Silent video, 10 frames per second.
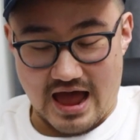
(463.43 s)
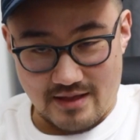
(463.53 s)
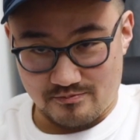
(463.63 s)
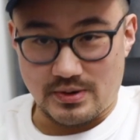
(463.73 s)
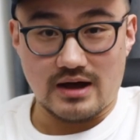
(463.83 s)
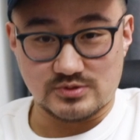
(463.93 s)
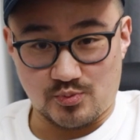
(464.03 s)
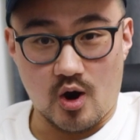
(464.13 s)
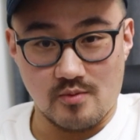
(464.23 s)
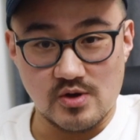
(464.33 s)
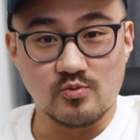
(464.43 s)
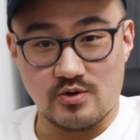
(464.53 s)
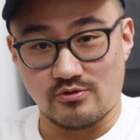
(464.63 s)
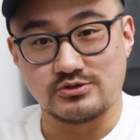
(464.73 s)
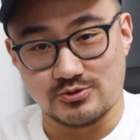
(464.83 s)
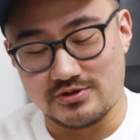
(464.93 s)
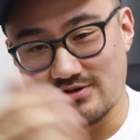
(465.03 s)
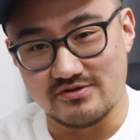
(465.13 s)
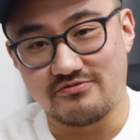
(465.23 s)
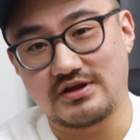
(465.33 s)
at Bob's apartment when we were doing
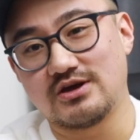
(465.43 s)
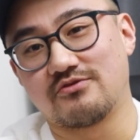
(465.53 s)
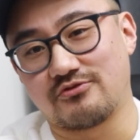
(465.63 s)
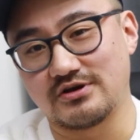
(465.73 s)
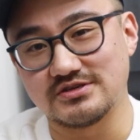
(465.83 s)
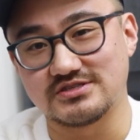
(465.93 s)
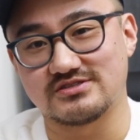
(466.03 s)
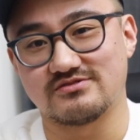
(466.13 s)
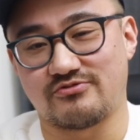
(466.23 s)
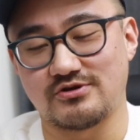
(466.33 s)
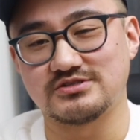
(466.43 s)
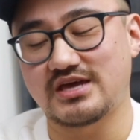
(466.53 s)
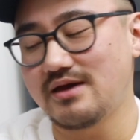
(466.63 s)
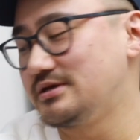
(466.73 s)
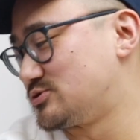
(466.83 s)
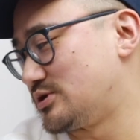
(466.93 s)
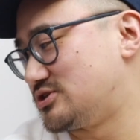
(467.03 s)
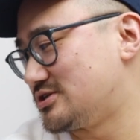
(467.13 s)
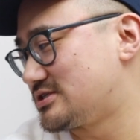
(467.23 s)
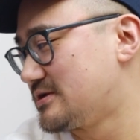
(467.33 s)
the video for his gaming
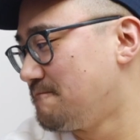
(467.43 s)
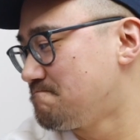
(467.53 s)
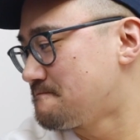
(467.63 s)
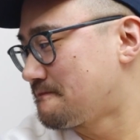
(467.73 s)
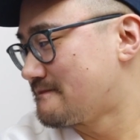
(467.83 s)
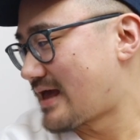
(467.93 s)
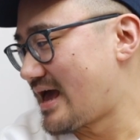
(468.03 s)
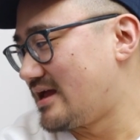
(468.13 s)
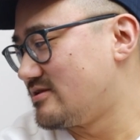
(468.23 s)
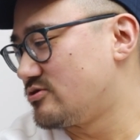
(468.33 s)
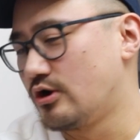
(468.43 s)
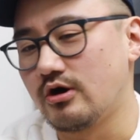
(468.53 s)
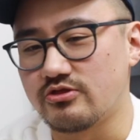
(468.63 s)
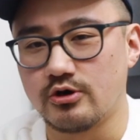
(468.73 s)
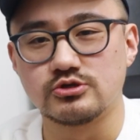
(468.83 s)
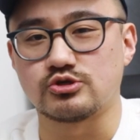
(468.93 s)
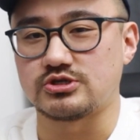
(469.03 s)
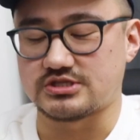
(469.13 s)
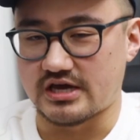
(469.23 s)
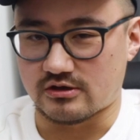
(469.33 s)
switches. And those are
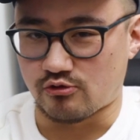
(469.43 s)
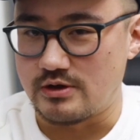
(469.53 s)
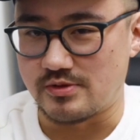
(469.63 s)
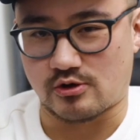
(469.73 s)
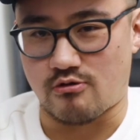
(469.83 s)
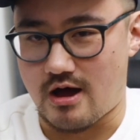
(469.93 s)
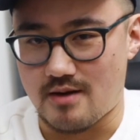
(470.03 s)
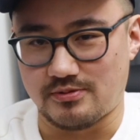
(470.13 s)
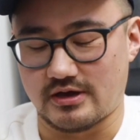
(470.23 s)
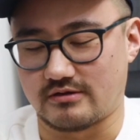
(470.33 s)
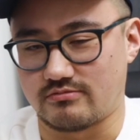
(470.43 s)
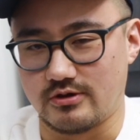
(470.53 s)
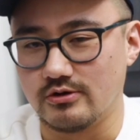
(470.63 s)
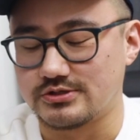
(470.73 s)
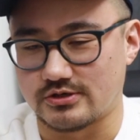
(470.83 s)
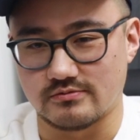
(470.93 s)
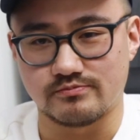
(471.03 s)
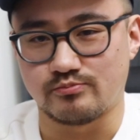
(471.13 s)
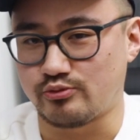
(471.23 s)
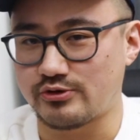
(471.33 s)
just like cream of the crop. Like, those are
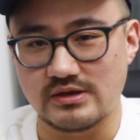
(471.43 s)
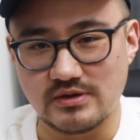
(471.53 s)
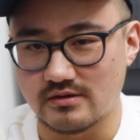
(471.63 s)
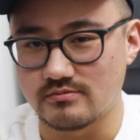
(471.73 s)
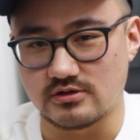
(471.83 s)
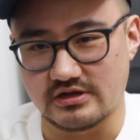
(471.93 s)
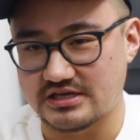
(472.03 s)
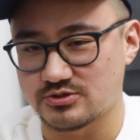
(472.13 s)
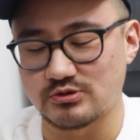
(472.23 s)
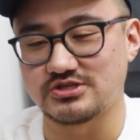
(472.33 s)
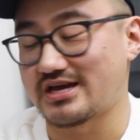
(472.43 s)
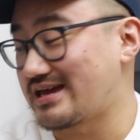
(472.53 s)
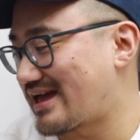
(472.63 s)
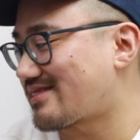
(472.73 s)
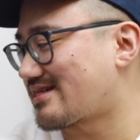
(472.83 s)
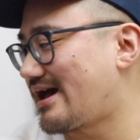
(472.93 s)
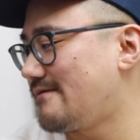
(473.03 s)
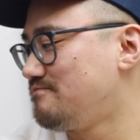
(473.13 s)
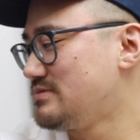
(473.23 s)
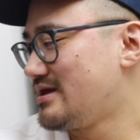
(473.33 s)
premium clicky switches. I get that.
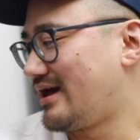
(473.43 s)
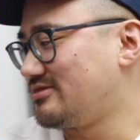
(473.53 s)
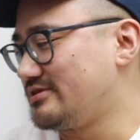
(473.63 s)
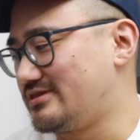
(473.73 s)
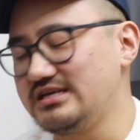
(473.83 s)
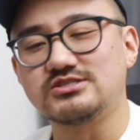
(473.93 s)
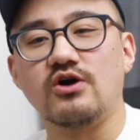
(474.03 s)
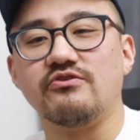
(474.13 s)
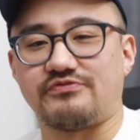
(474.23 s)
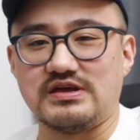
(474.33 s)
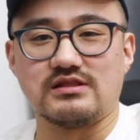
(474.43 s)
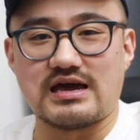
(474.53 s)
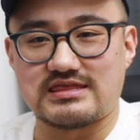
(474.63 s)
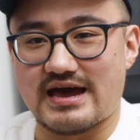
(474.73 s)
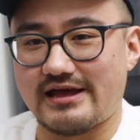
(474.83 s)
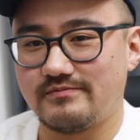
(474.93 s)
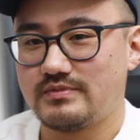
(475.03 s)
And these don't feel like that.